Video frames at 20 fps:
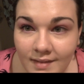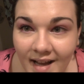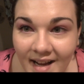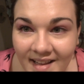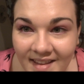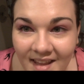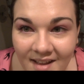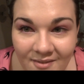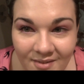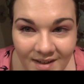
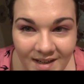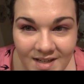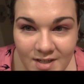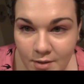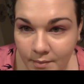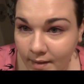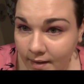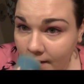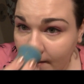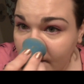I love when I
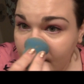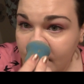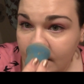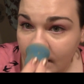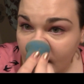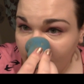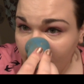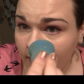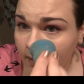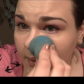do my nose and
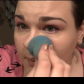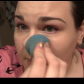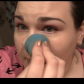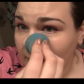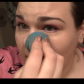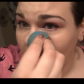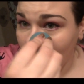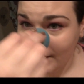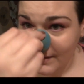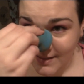I like
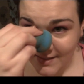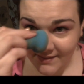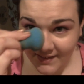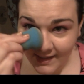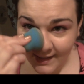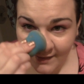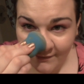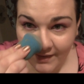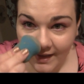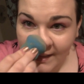make all these
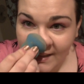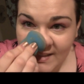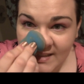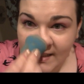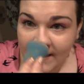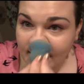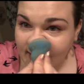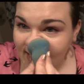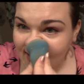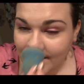funny
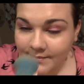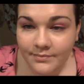faces.